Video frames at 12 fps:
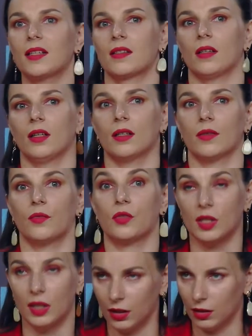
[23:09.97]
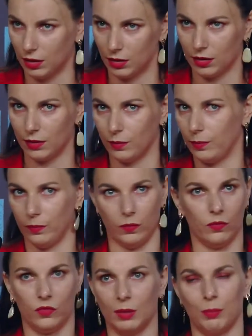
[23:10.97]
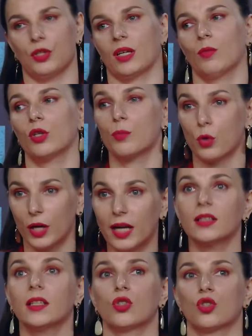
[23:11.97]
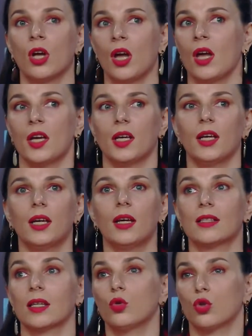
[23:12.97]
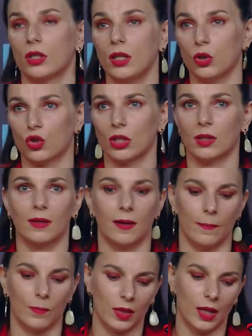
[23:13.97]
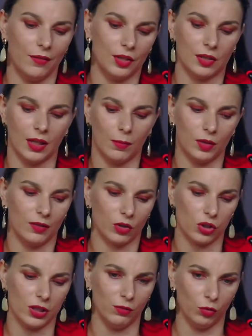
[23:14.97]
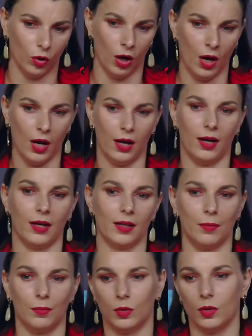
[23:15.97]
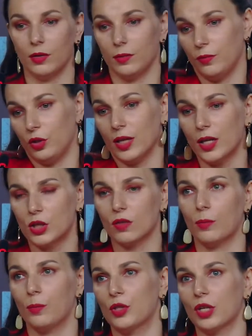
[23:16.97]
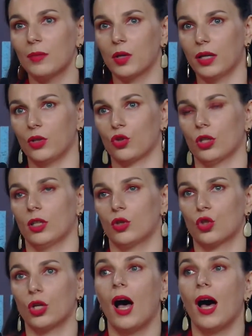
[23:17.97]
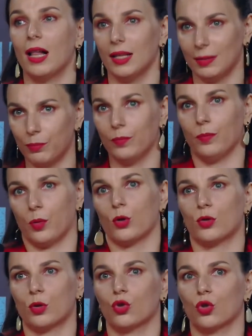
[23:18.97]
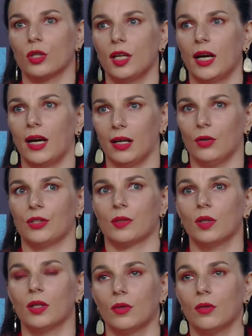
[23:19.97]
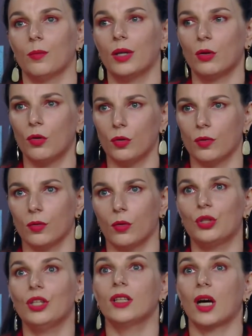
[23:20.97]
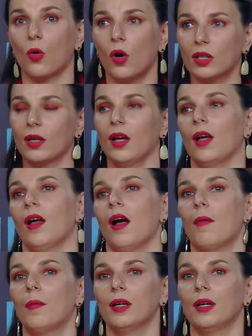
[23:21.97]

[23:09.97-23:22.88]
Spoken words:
So those people who we addressed to, they all supported it in this way or another. And this is extremely charming and cherishing. It's not that much financial support that we need, but the idea of